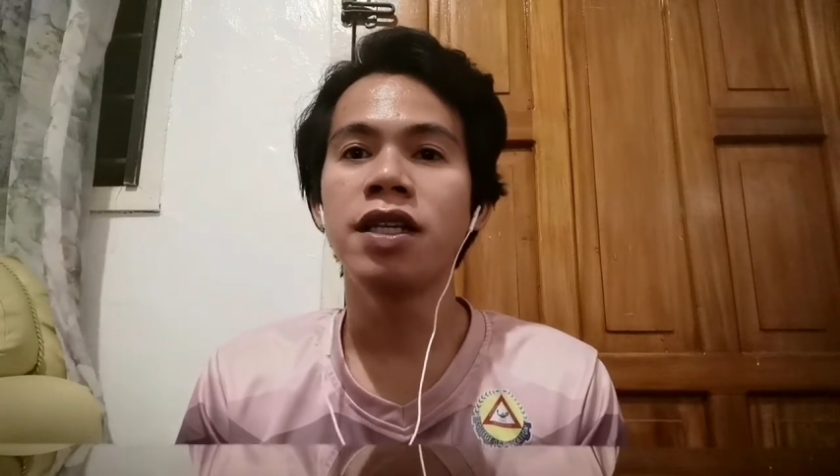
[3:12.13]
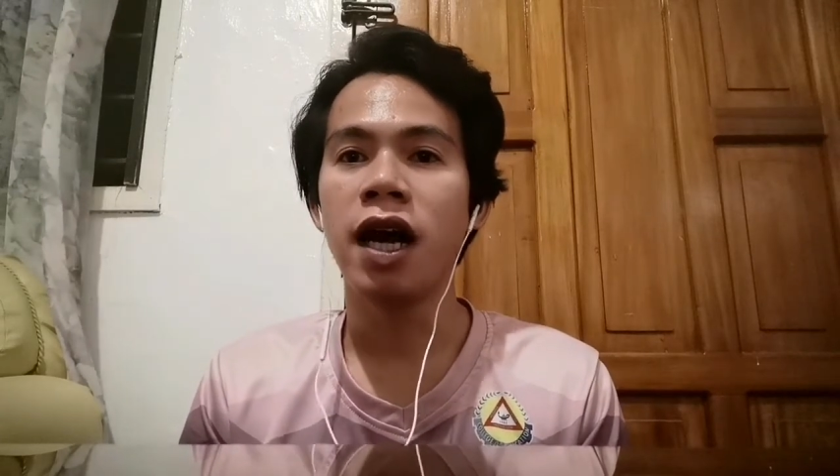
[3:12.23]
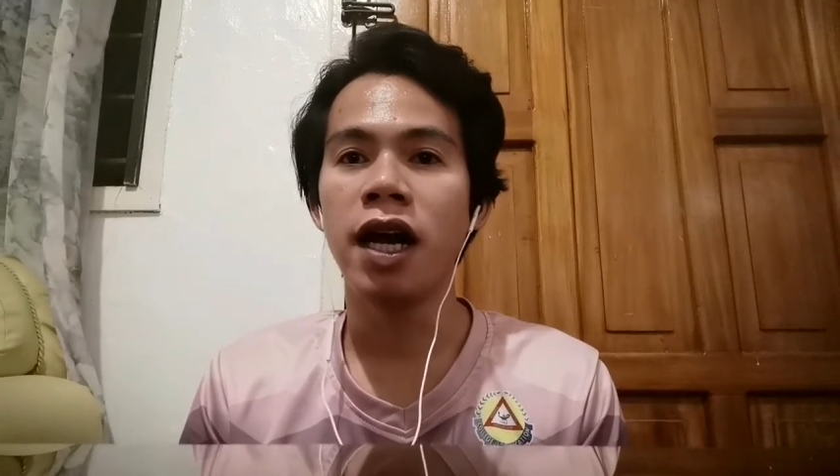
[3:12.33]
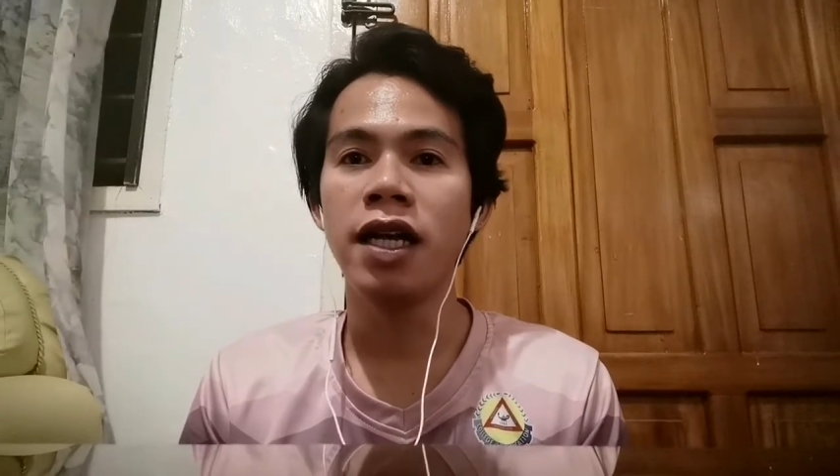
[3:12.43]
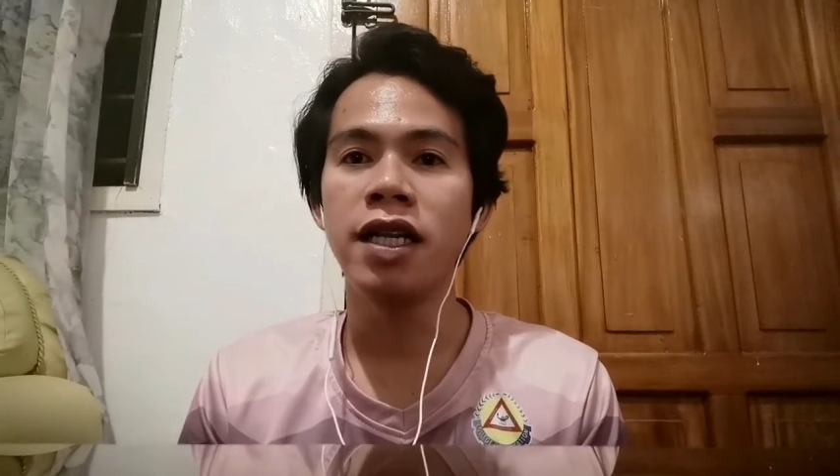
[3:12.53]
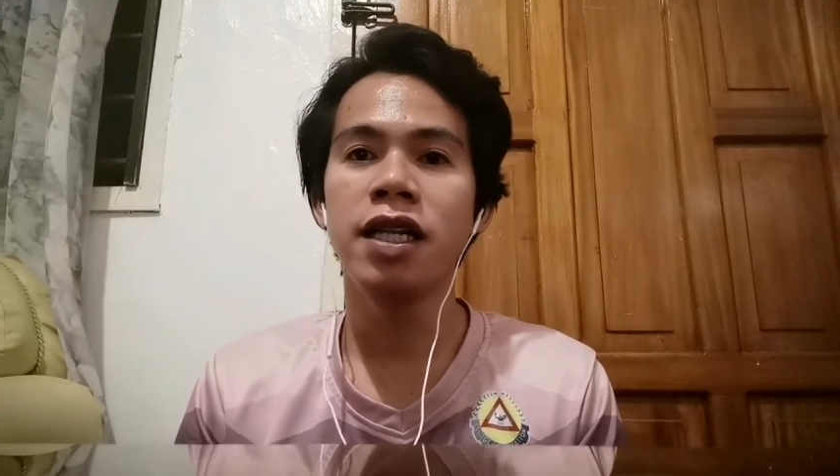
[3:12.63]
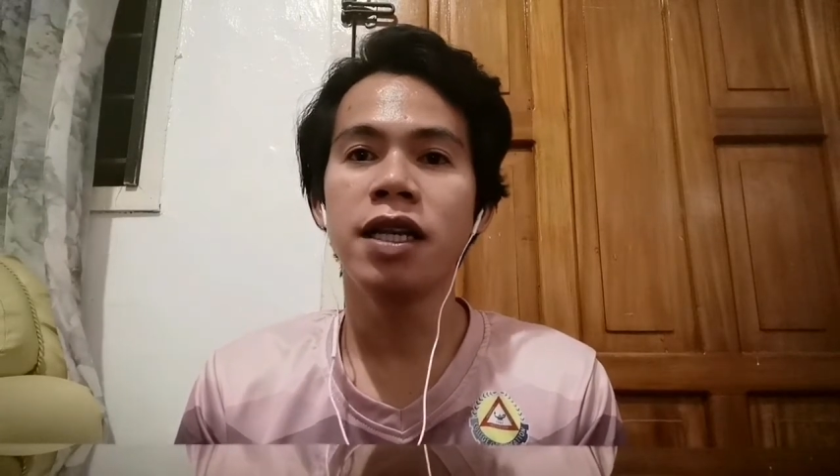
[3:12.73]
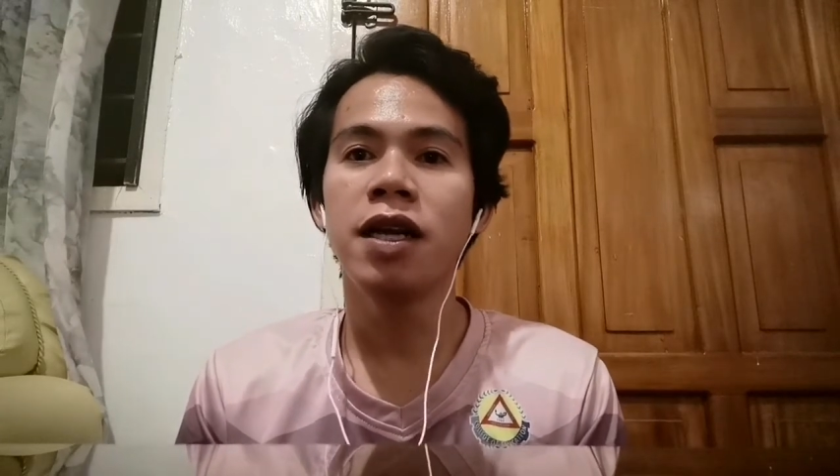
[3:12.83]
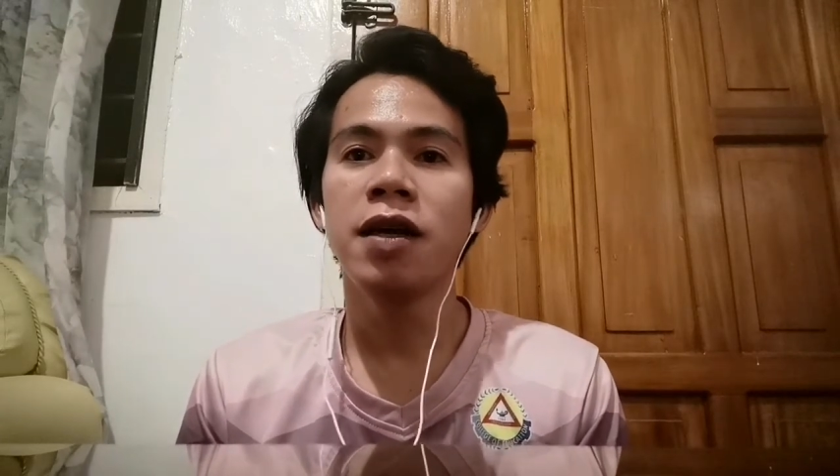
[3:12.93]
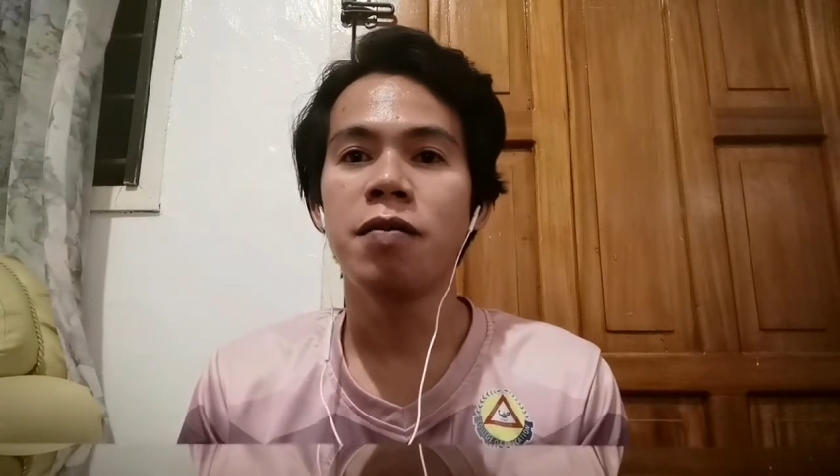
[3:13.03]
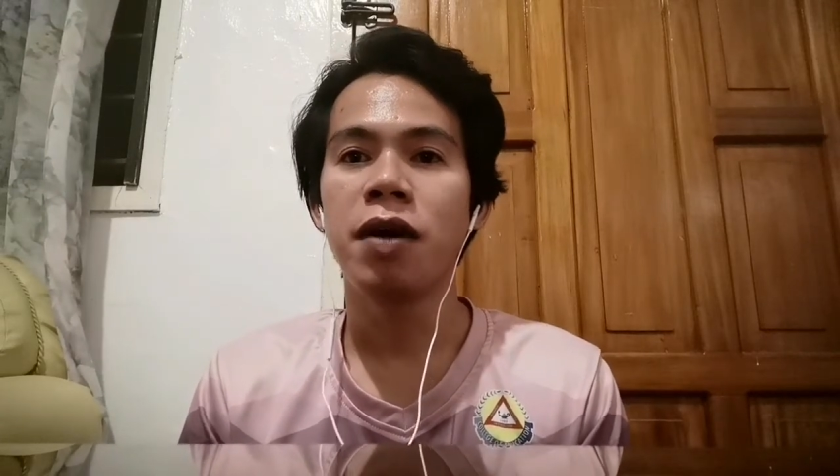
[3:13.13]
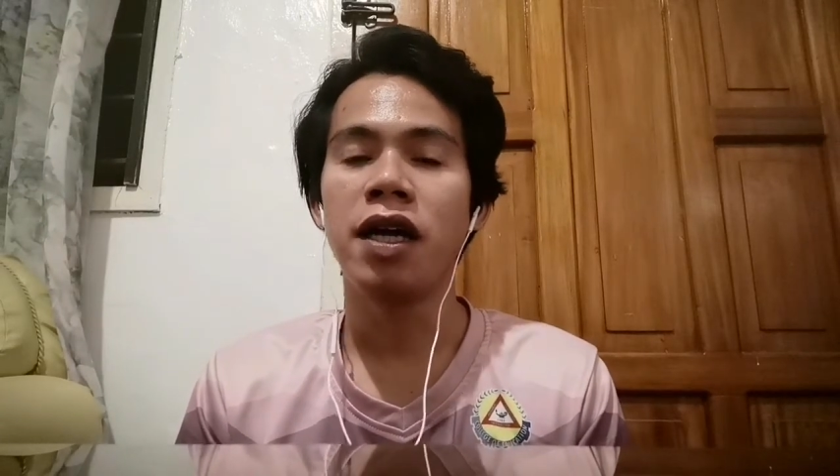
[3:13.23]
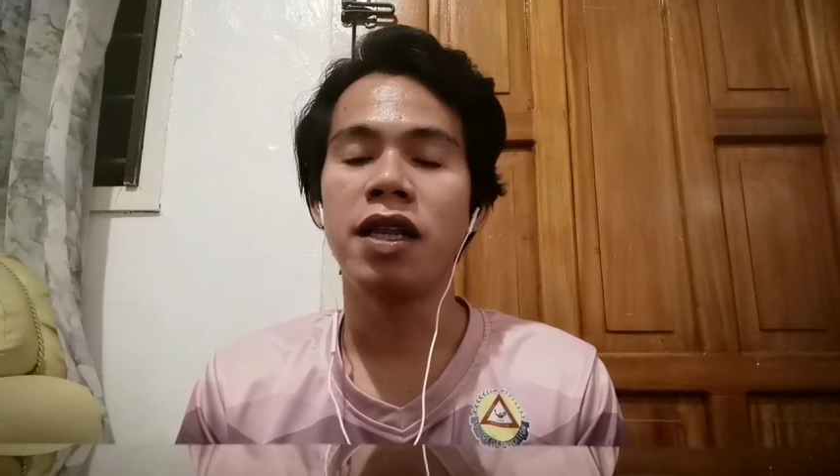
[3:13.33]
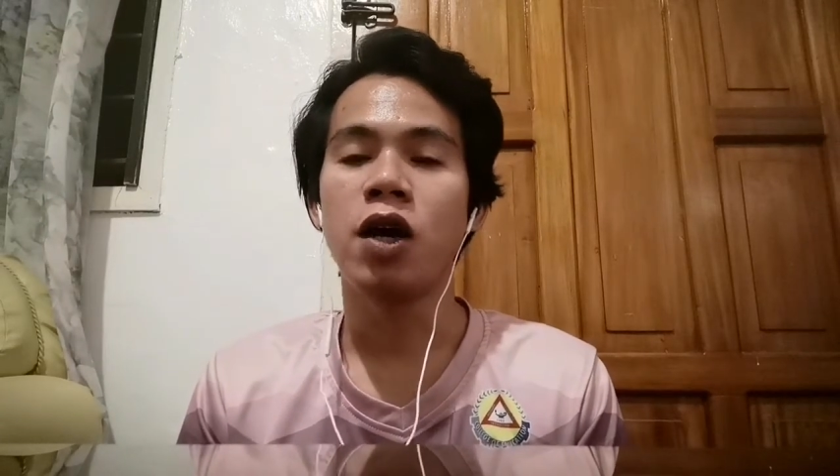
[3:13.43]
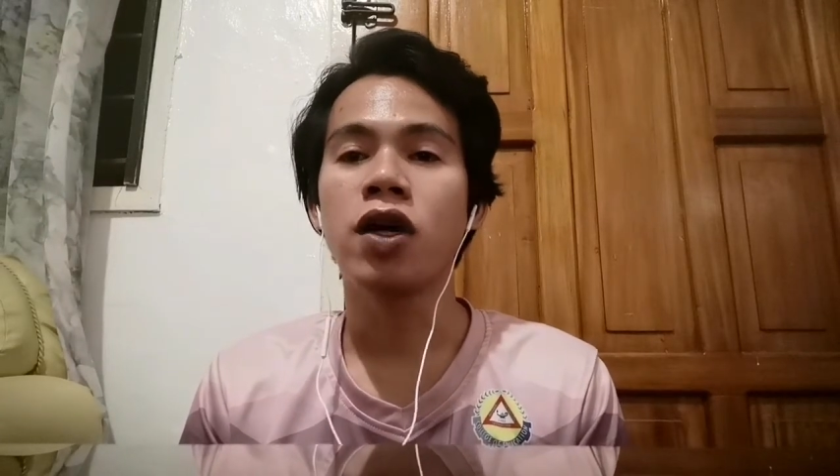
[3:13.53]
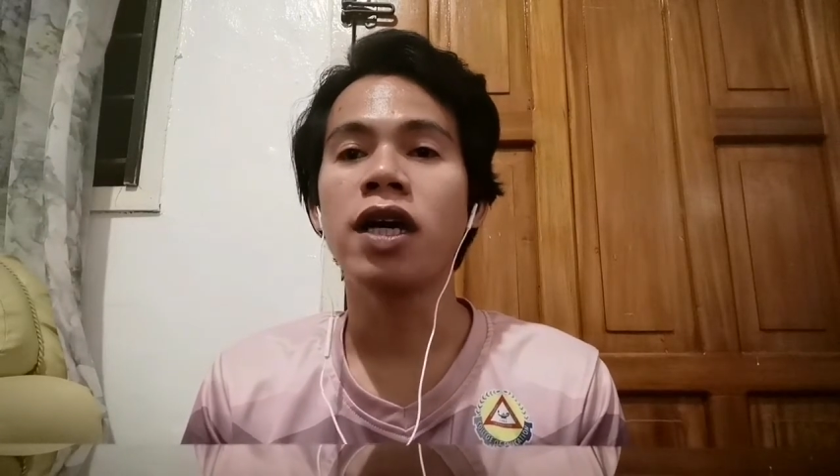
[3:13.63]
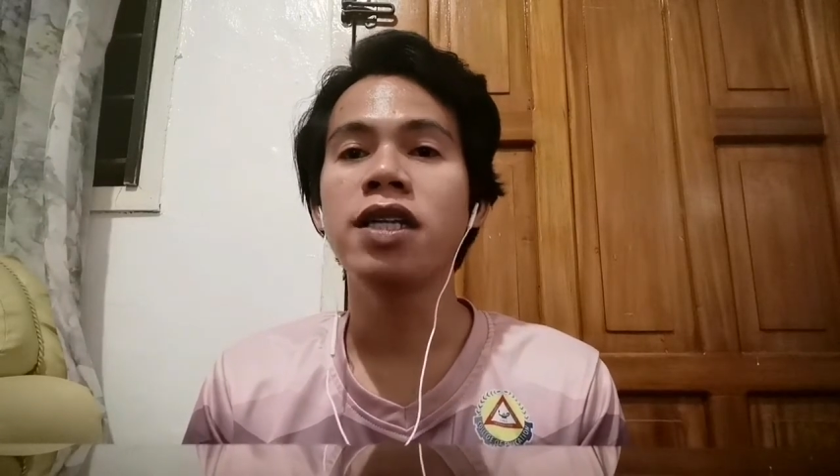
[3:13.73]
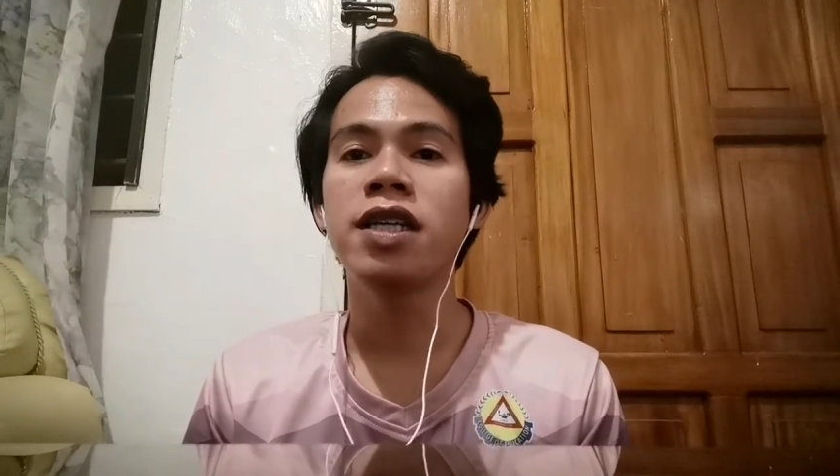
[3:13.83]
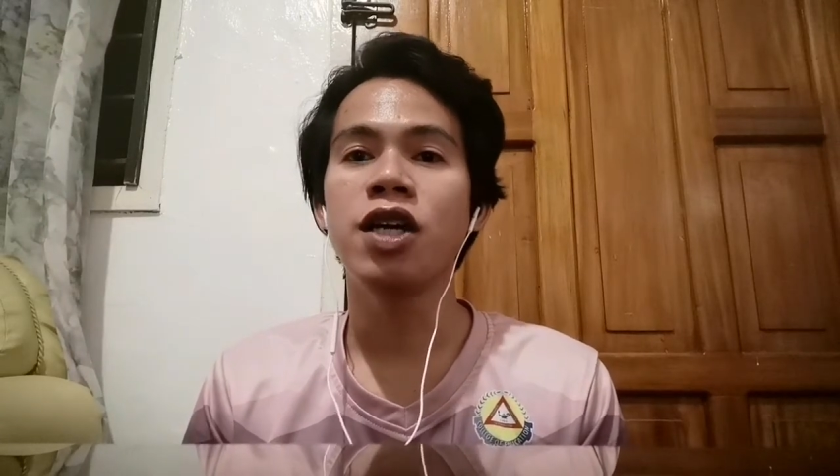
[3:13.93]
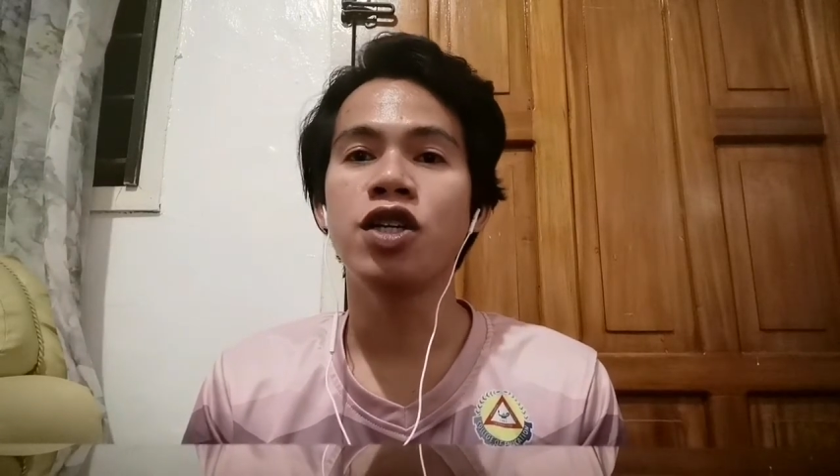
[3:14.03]
done by the
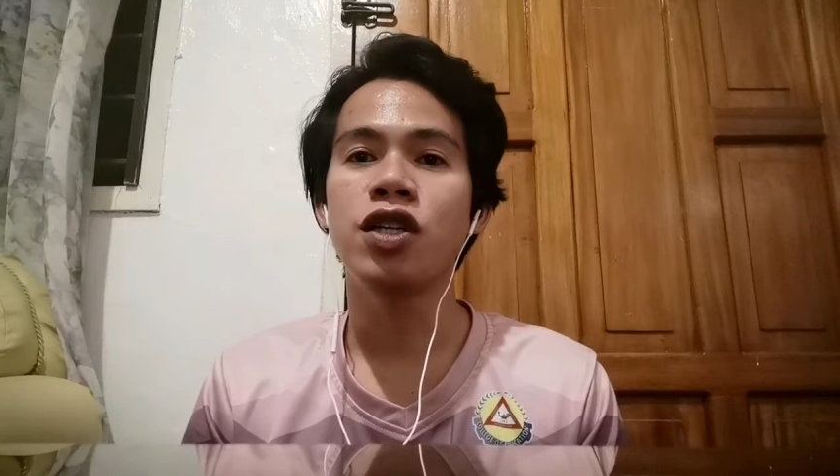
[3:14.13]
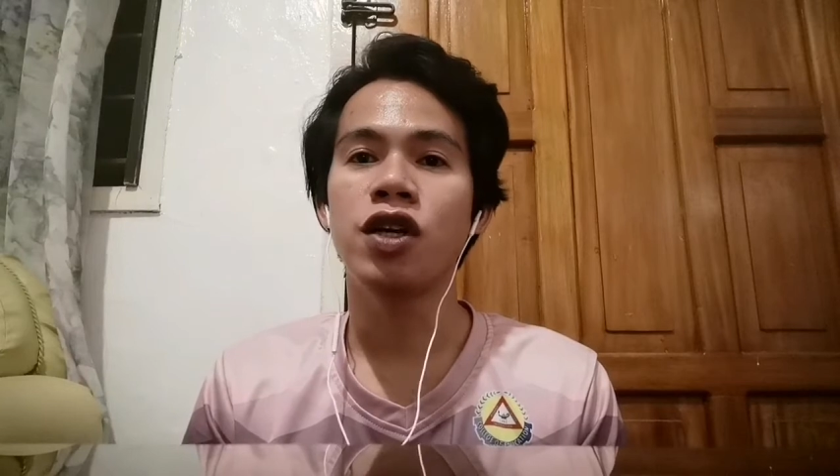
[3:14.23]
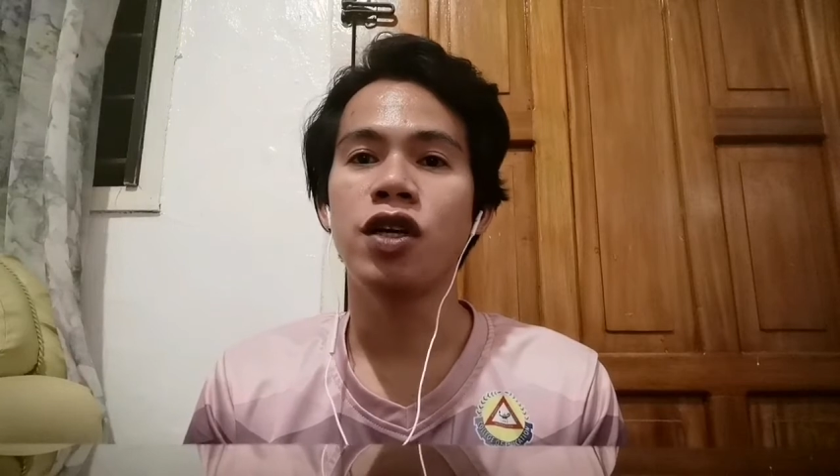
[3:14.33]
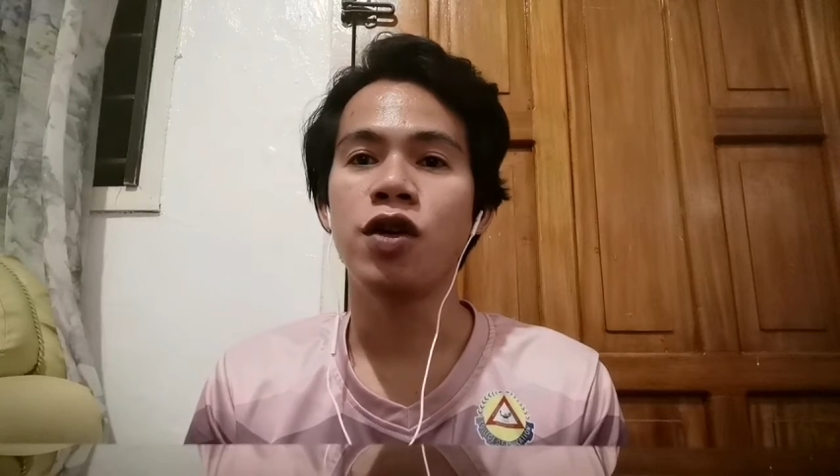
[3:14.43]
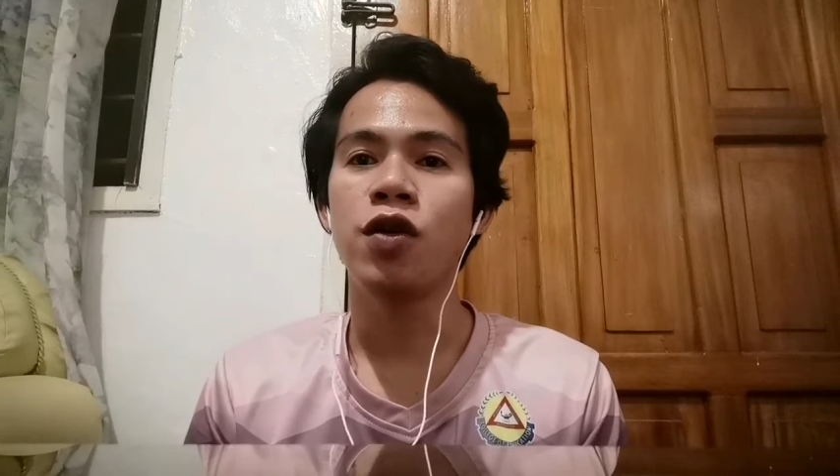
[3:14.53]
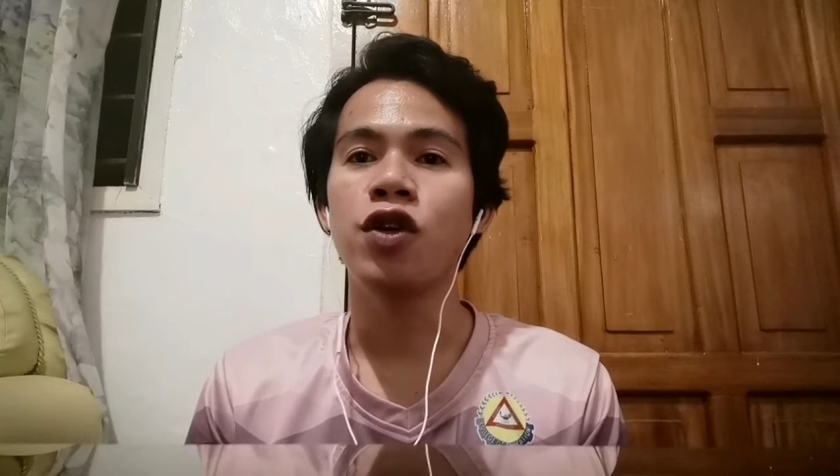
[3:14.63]
organization,